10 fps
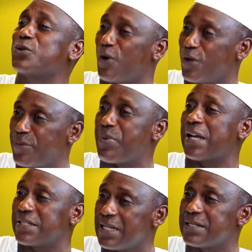with other
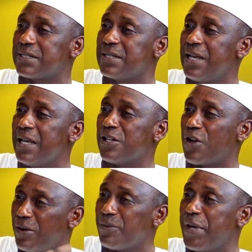parties, you
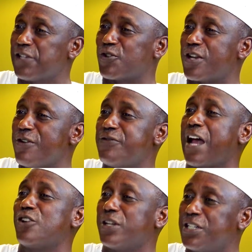know, based on a
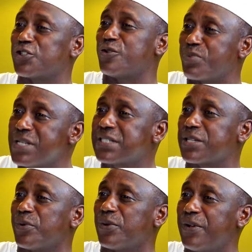value addition
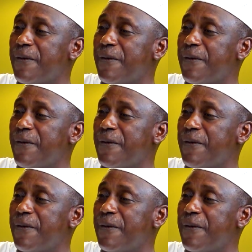principle.